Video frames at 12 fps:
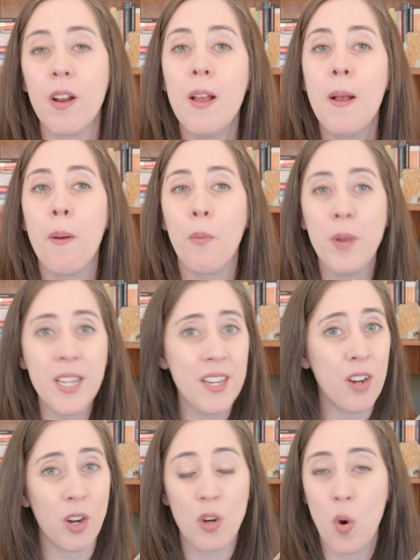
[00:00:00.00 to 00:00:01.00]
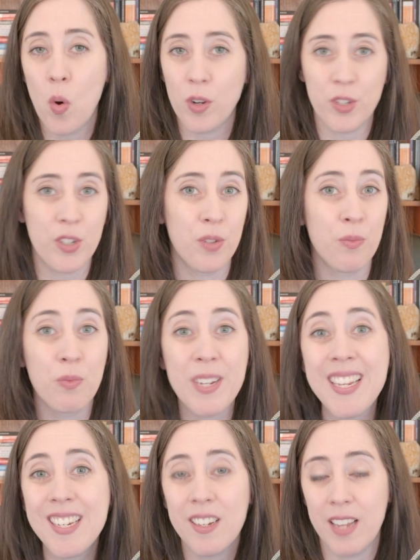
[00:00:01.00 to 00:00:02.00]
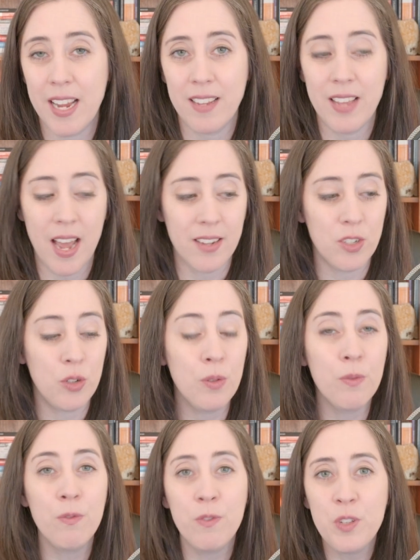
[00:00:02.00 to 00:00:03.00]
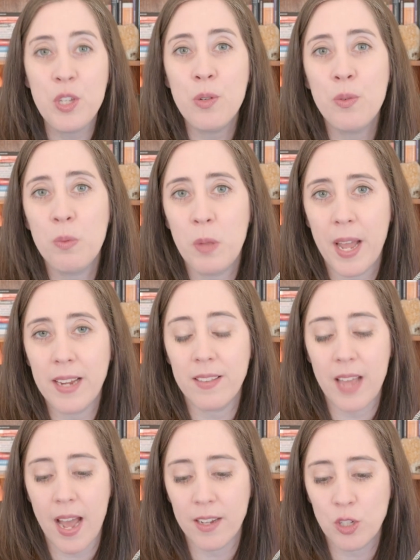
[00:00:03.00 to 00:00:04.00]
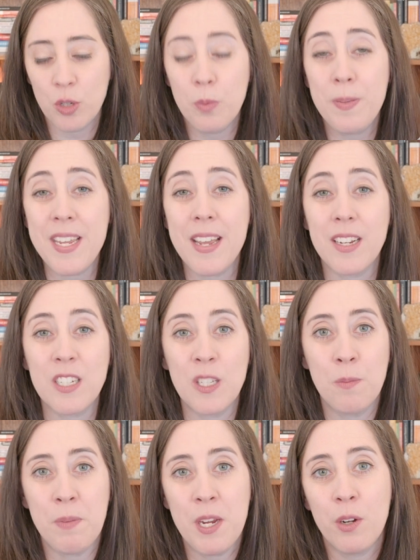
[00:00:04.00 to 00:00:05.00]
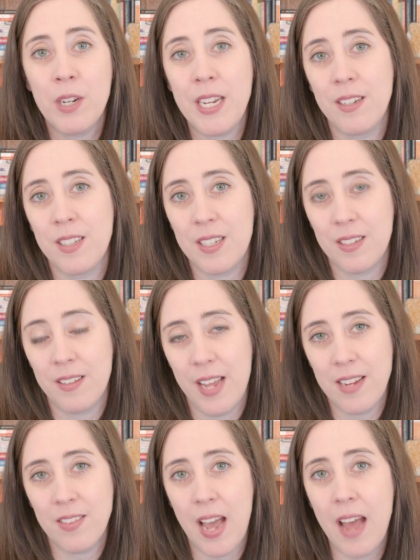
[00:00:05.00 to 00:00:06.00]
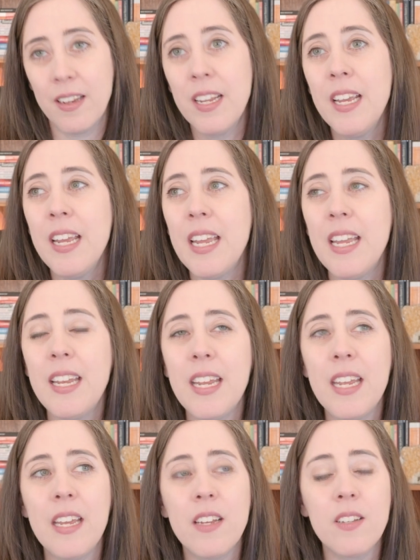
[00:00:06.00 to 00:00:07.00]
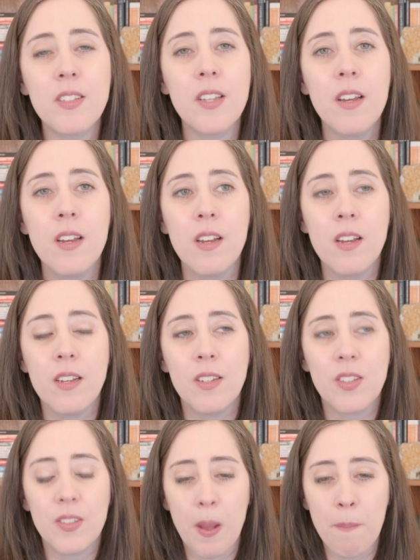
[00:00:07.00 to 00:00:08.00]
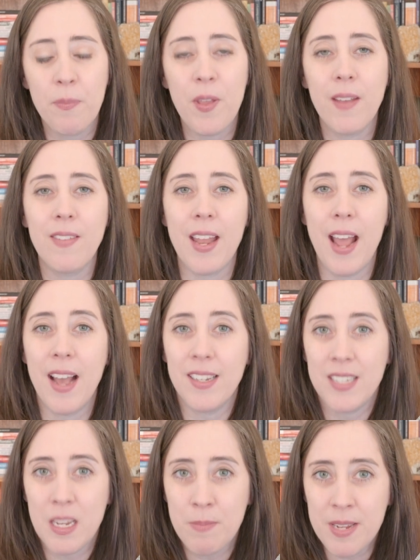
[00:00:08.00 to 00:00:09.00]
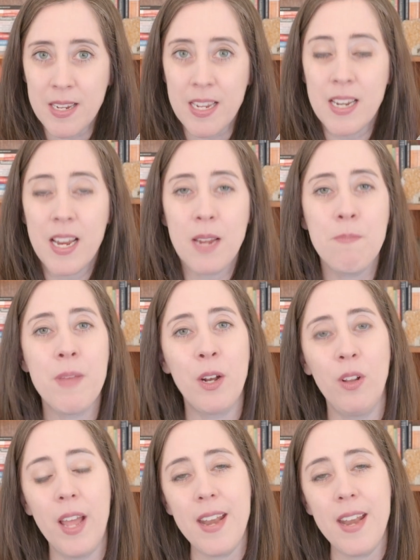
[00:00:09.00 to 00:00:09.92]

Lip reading: We need our course to read like that, to view like that, to be experienced like that. It is something that has a beginning, middle, and